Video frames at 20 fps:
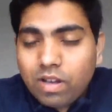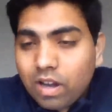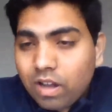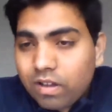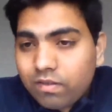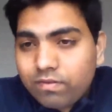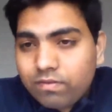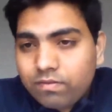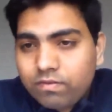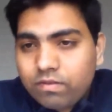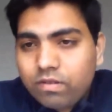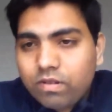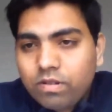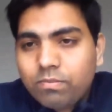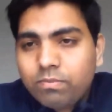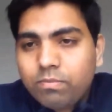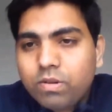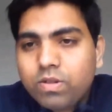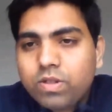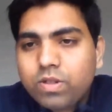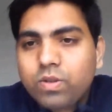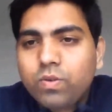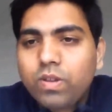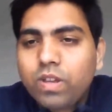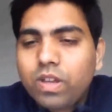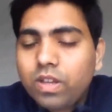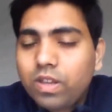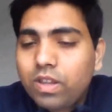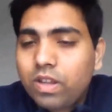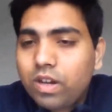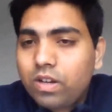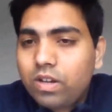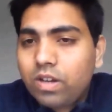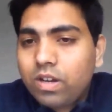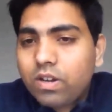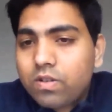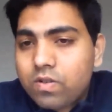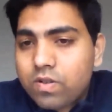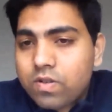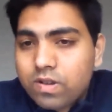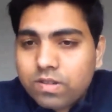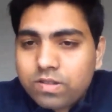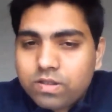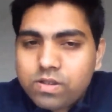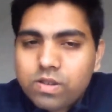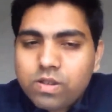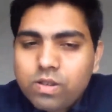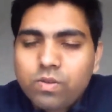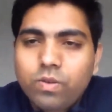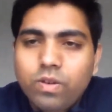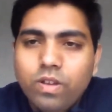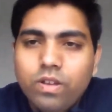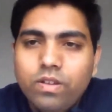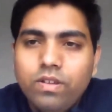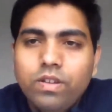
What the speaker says: love pursuing, that interests you.